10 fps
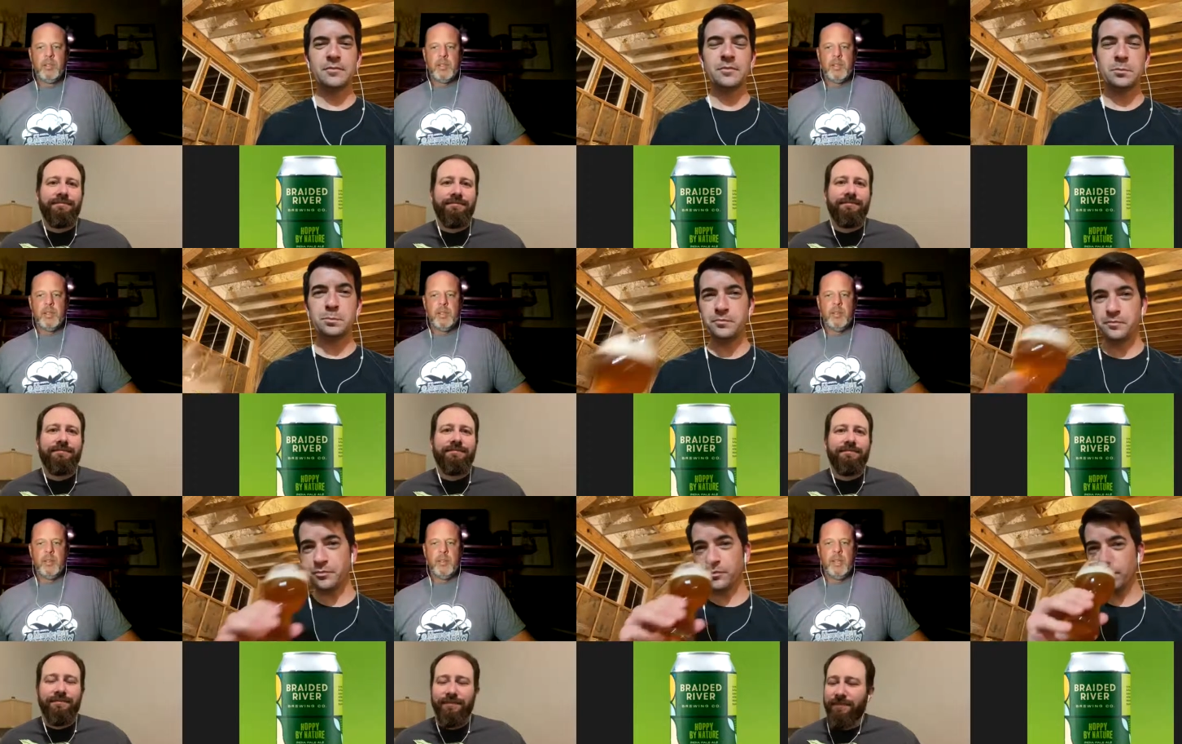
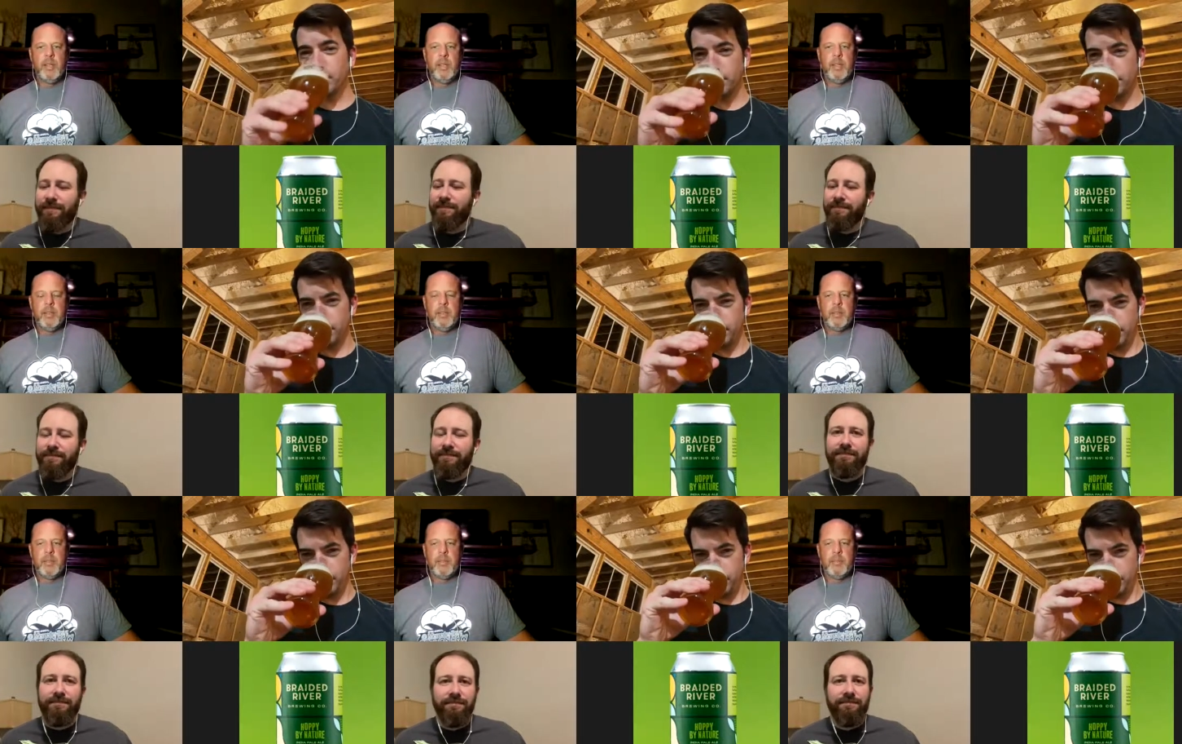Speaker 1: So they they do
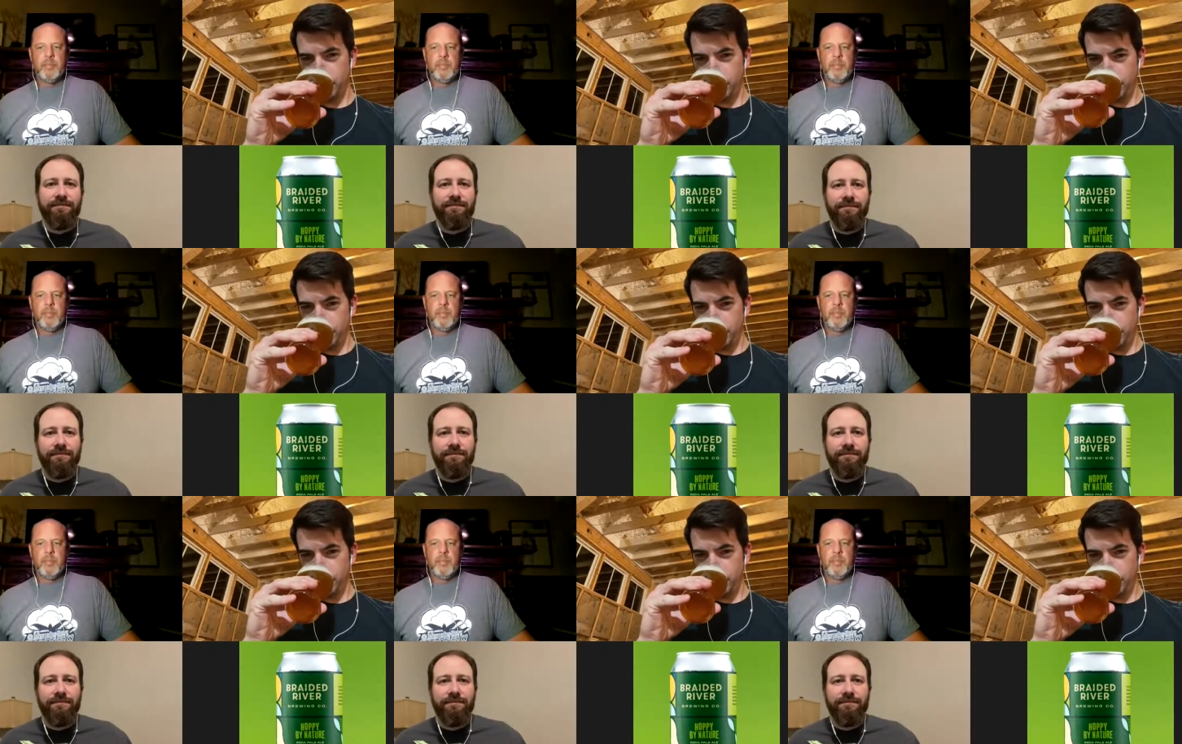some.